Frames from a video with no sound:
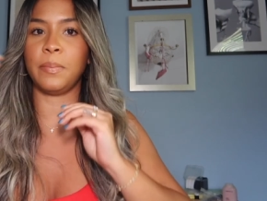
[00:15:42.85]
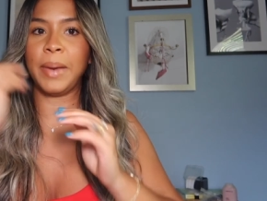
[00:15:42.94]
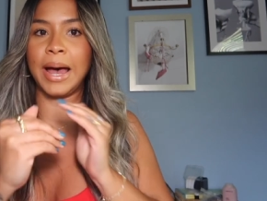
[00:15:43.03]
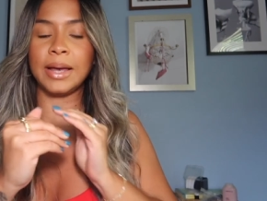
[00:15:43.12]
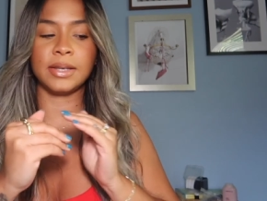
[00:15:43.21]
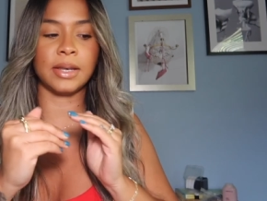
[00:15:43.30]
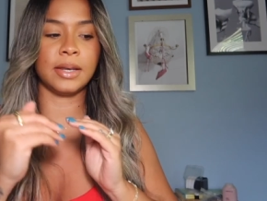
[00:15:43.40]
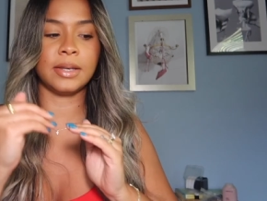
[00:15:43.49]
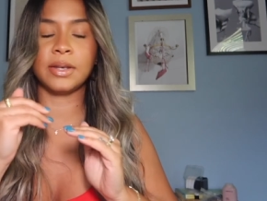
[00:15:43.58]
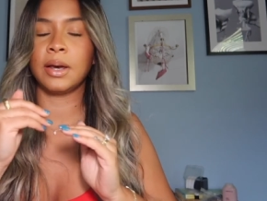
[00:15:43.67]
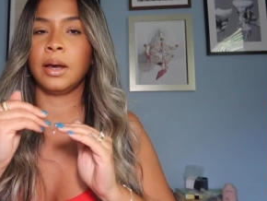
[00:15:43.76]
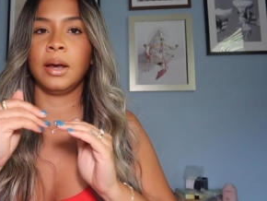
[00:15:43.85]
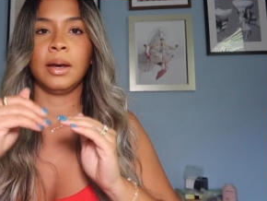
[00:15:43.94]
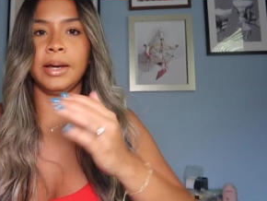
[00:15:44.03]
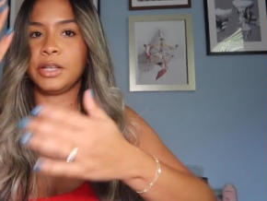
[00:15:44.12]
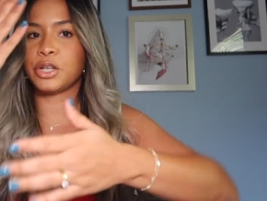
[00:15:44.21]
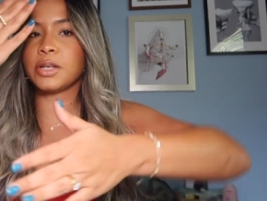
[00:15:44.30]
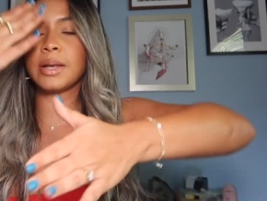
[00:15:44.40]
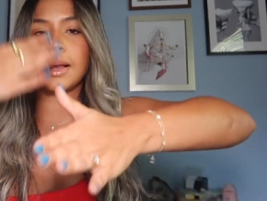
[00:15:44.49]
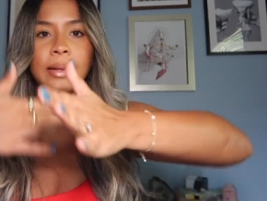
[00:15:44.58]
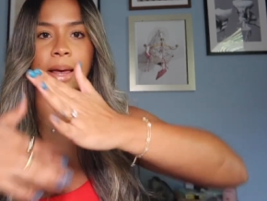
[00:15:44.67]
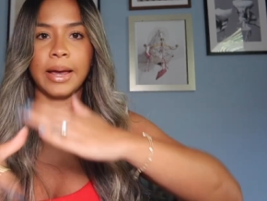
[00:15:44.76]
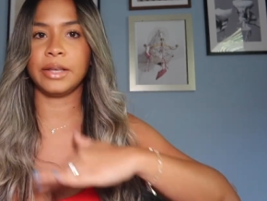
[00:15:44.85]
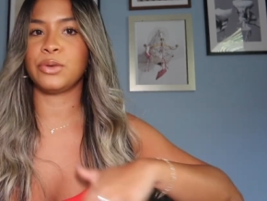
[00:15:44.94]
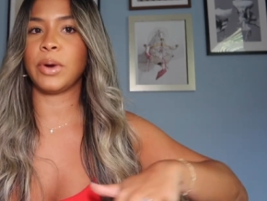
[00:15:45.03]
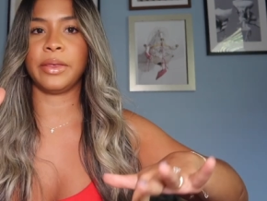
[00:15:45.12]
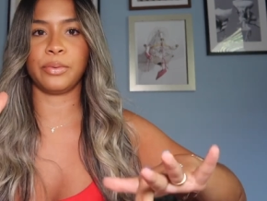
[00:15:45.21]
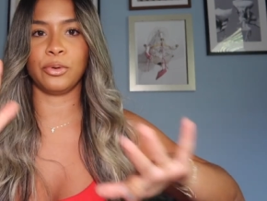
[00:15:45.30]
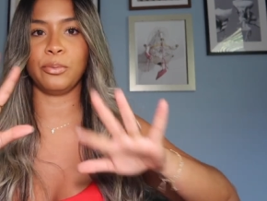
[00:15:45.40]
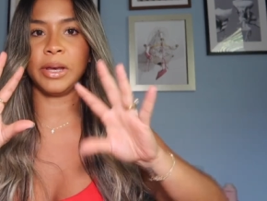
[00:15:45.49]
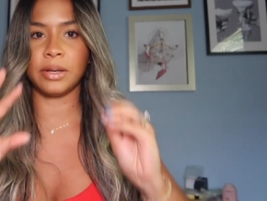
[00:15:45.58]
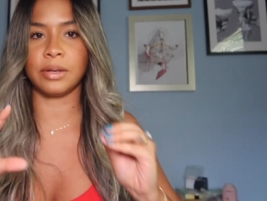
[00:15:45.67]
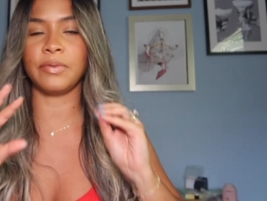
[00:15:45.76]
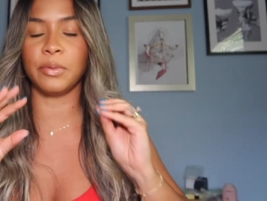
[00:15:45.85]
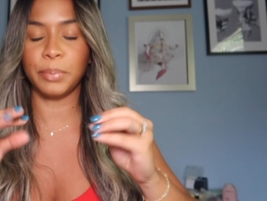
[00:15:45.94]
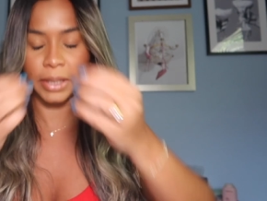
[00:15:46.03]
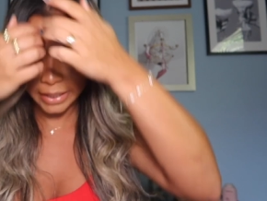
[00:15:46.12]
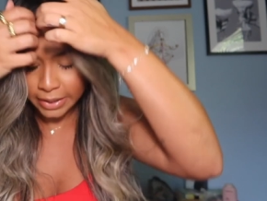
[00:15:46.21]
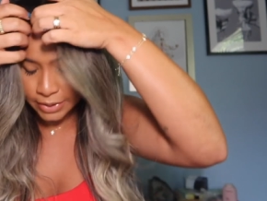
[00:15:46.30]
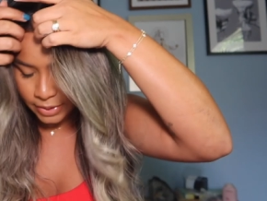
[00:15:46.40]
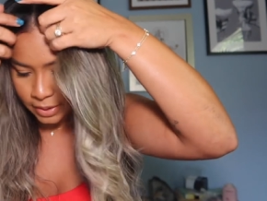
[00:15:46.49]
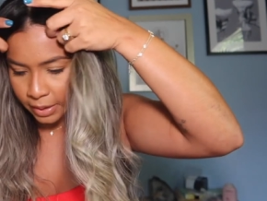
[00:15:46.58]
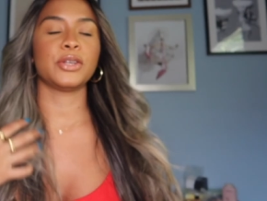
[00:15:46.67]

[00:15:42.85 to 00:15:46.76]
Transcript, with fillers: The pass is, it just glides right through because of the plates.